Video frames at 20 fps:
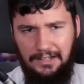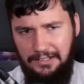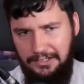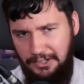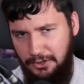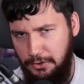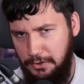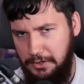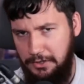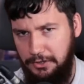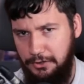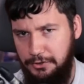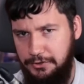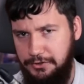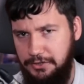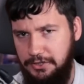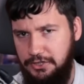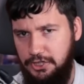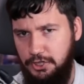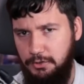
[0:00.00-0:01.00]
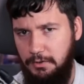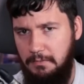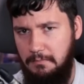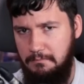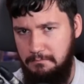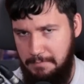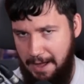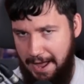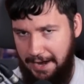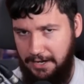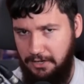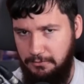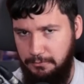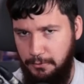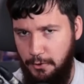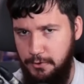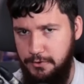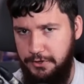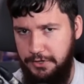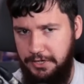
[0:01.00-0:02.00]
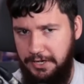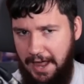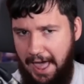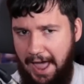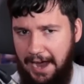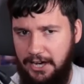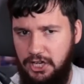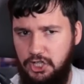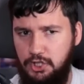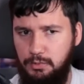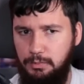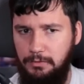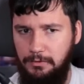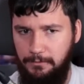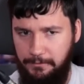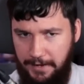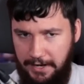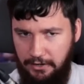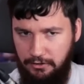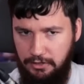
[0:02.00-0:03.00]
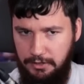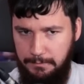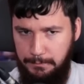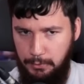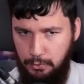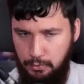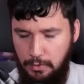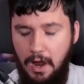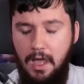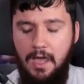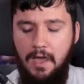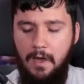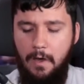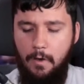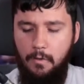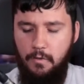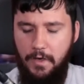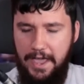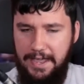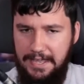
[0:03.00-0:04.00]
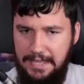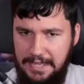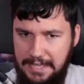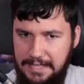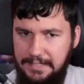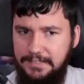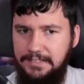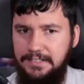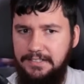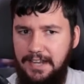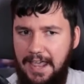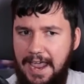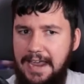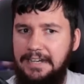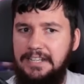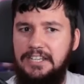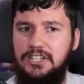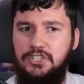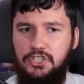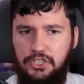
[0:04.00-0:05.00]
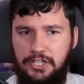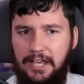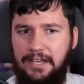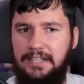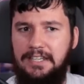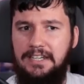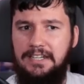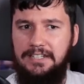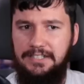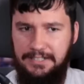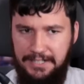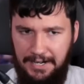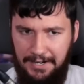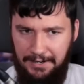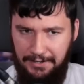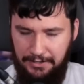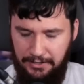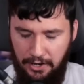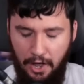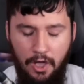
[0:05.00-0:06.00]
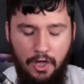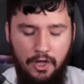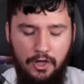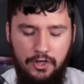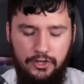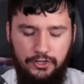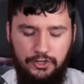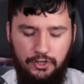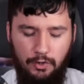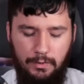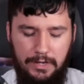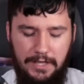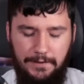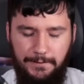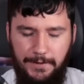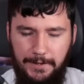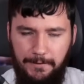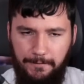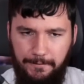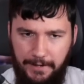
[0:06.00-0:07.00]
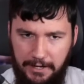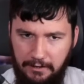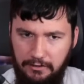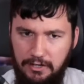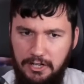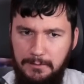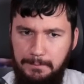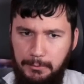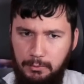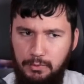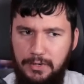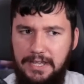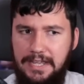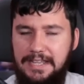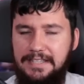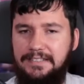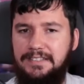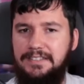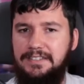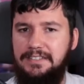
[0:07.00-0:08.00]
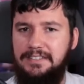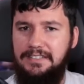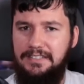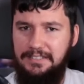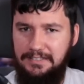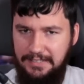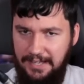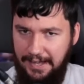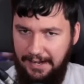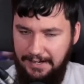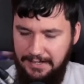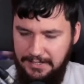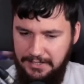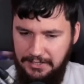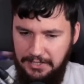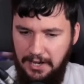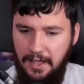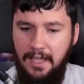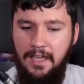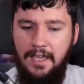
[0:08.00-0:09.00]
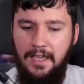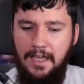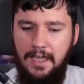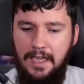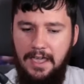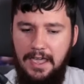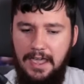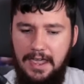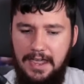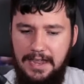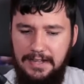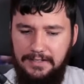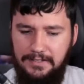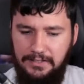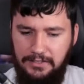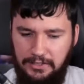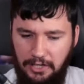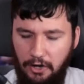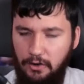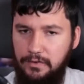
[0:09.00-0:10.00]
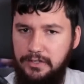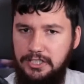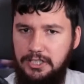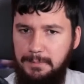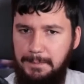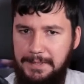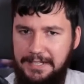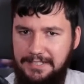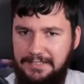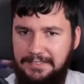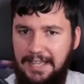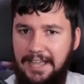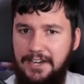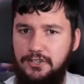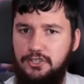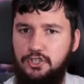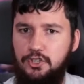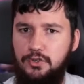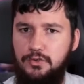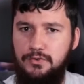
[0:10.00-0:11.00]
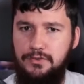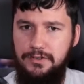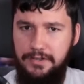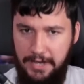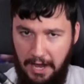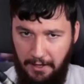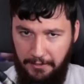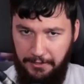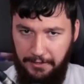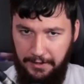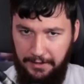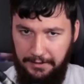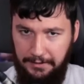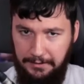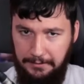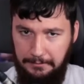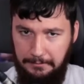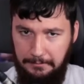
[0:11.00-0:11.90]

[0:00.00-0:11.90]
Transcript: lot closer to a macro than an actual variable. There isn't any checking done. So if a variable isn't set, it's going to be set to nothing.